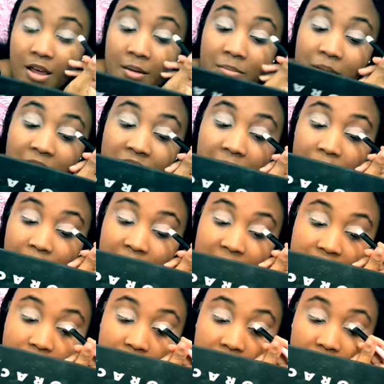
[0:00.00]
I'm not the
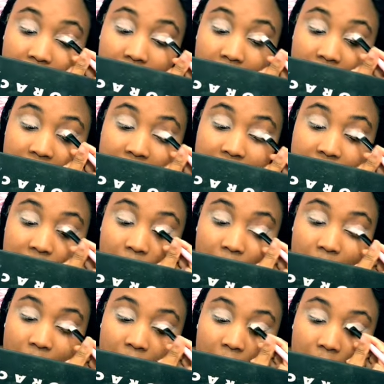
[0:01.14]
best makeup artist in the
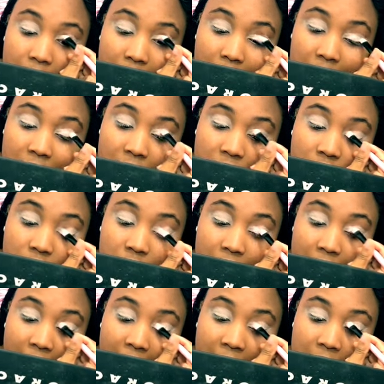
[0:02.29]
world, but I do
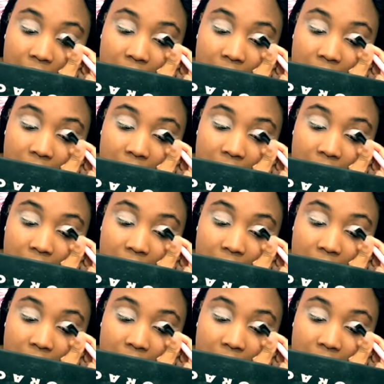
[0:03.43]
try.